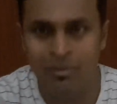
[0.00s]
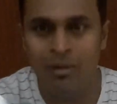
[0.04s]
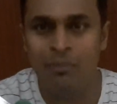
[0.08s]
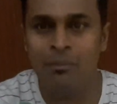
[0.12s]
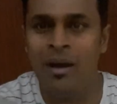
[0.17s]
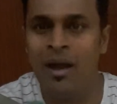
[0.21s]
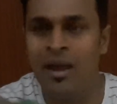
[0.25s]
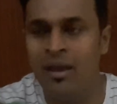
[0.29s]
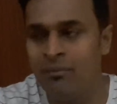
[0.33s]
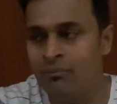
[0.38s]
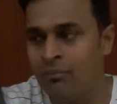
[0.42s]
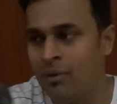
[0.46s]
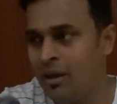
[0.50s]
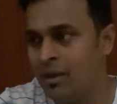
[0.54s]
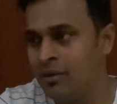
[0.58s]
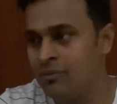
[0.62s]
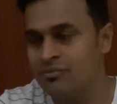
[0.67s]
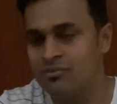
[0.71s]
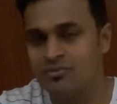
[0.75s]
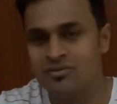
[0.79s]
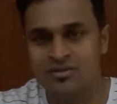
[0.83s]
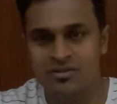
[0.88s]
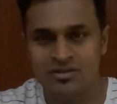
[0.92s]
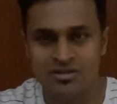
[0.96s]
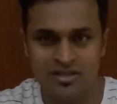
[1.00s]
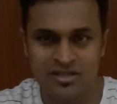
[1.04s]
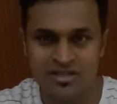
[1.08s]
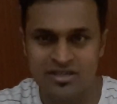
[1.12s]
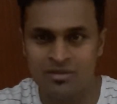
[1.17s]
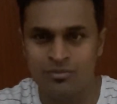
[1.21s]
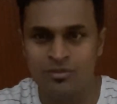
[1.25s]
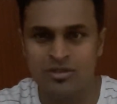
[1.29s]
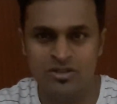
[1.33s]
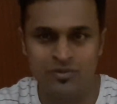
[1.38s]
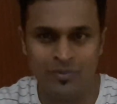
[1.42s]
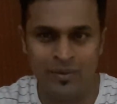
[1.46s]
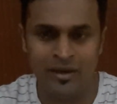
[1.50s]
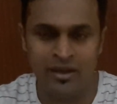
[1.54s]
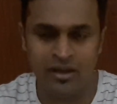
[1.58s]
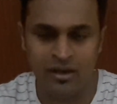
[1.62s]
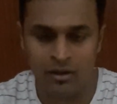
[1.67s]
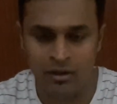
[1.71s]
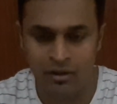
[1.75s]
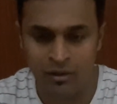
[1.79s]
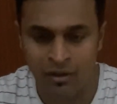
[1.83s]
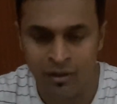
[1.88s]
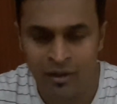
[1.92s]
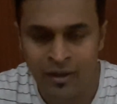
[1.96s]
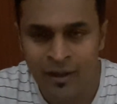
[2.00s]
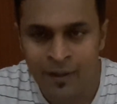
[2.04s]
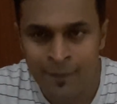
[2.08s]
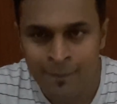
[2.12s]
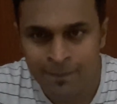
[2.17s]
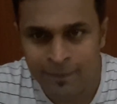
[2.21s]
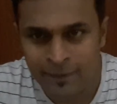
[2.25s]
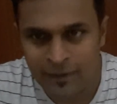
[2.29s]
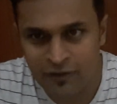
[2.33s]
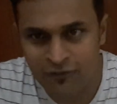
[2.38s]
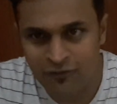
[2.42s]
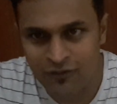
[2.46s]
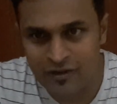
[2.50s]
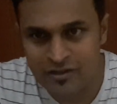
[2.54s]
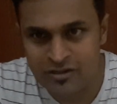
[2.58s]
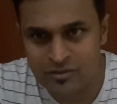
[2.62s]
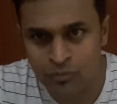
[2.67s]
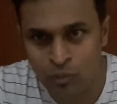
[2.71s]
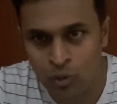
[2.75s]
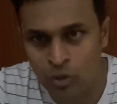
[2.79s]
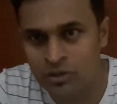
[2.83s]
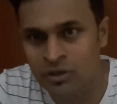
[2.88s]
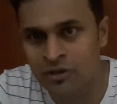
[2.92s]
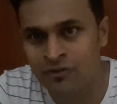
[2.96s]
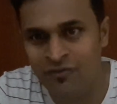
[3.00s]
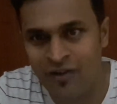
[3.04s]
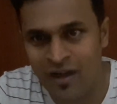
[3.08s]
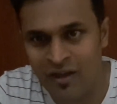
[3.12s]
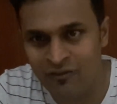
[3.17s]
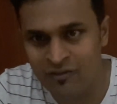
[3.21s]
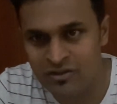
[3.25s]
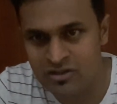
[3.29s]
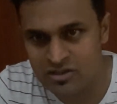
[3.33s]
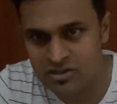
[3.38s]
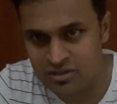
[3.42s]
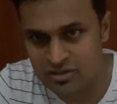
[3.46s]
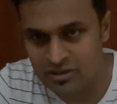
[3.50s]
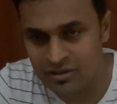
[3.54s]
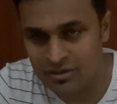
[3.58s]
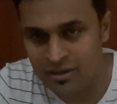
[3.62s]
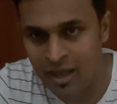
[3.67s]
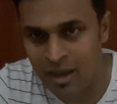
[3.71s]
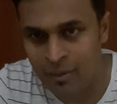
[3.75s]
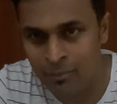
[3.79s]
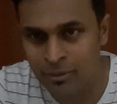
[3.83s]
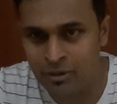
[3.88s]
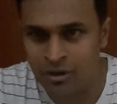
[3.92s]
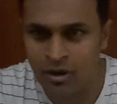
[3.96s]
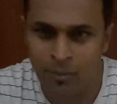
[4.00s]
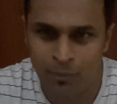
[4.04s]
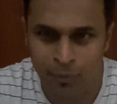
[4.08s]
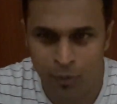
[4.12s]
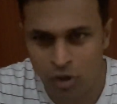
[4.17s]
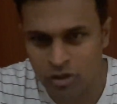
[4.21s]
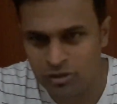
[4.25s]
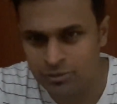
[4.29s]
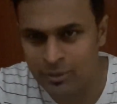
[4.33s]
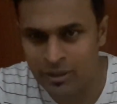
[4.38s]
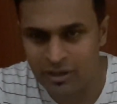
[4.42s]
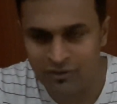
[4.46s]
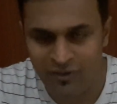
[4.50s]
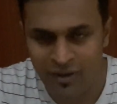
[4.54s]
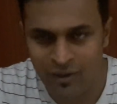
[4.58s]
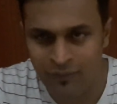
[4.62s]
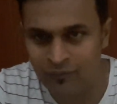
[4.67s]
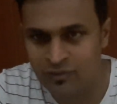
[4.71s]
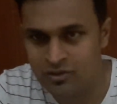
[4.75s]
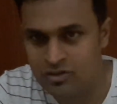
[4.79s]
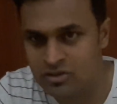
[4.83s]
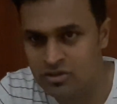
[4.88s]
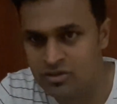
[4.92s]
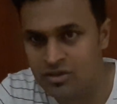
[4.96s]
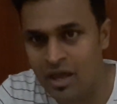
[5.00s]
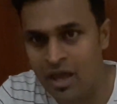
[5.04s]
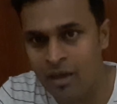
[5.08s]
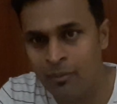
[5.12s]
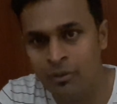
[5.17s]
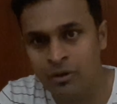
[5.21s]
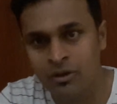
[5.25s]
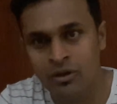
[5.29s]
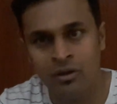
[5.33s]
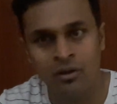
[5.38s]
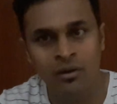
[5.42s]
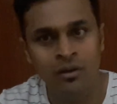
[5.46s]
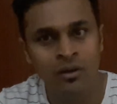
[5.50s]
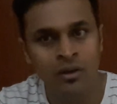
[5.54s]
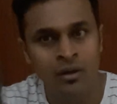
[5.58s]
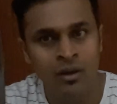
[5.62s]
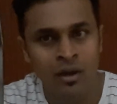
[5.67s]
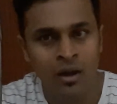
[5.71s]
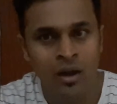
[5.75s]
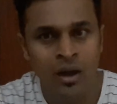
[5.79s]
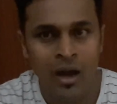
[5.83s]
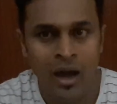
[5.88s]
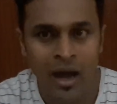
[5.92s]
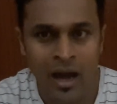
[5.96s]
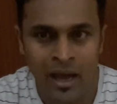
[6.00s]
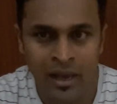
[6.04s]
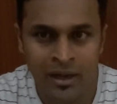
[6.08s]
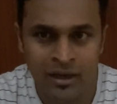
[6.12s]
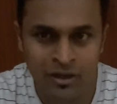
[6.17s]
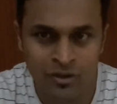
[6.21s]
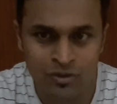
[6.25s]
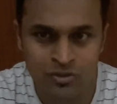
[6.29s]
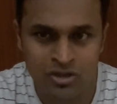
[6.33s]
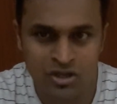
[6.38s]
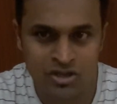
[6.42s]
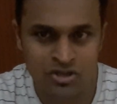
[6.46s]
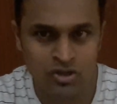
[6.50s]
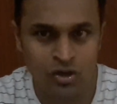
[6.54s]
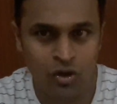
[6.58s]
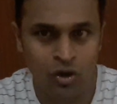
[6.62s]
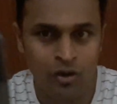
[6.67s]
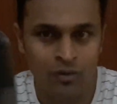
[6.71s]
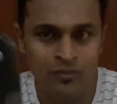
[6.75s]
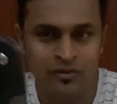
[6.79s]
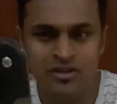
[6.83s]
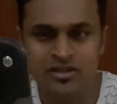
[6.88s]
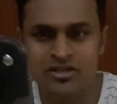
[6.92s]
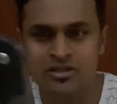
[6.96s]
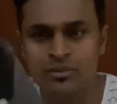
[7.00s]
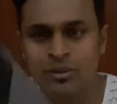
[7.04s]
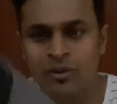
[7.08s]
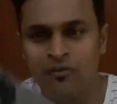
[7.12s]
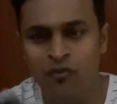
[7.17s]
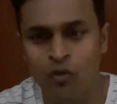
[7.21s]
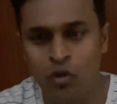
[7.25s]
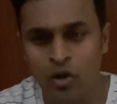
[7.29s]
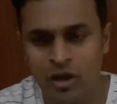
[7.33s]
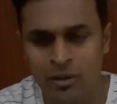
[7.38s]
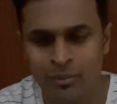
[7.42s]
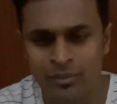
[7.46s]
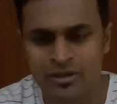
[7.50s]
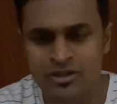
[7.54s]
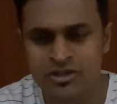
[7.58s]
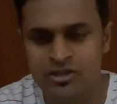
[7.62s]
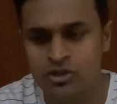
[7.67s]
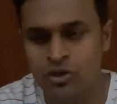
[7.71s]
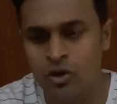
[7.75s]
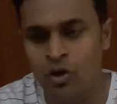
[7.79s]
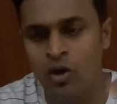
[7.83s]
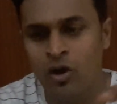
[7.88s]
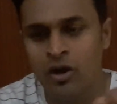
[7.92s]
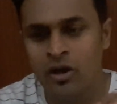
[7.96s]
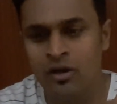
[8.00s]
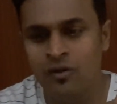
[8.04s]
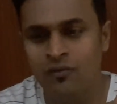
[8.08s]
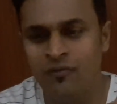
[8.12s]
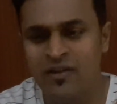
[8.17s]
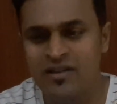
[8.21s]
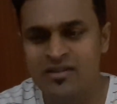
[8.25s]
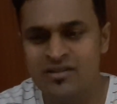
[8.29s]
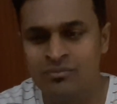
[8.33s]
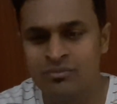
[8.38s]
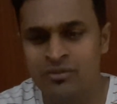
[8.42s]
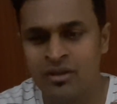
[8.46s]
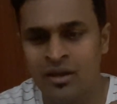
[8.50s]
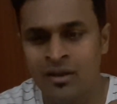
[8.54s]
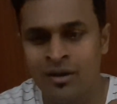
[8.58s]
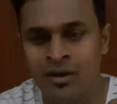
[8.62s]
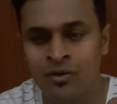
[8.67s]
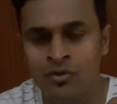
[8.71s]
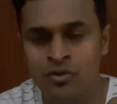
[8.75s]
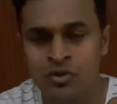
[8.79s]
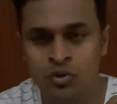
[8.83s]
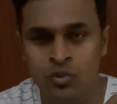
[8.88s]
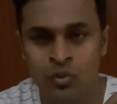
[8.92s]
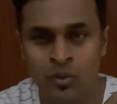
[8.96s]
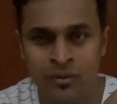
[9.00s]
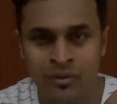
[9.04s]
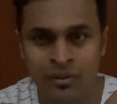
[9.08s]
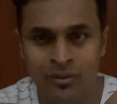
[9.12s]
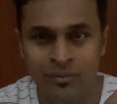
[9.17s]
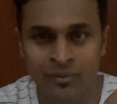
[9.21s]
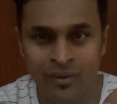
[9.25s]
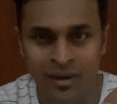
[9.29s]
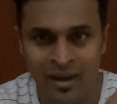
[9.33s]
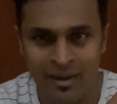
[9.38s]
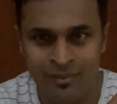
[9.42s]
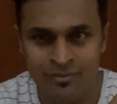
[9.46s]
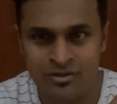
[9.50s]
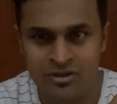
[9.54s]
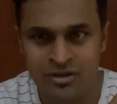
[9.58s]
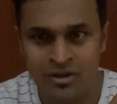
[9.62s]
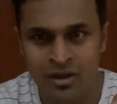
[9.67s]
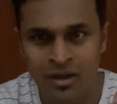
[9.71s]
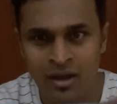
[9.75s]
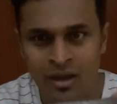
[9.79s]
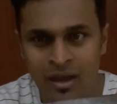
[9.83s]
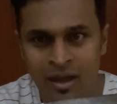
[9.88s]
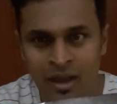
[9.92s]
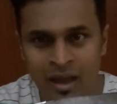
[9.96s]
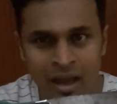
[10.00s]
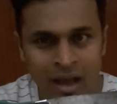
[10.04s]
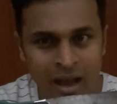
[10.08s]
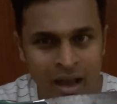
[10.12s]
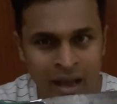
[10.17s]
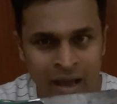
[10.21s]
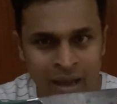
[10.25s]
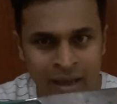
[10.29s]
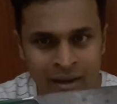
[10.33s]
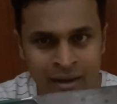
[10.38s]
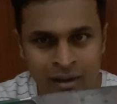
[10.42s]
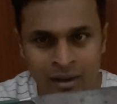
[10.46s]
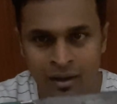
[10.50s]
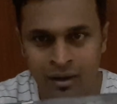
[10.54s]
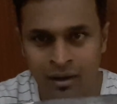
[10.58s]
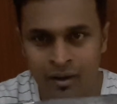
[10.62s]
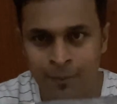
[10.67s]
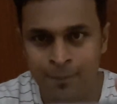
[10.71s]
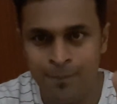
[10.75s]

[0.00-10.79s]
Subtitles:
my system is very clear. If it's more than 5 inches in diameter, approximately 5 inches in diameter, I'll use a saw. This is a foldable saw. It will weigh something around 200 grams. And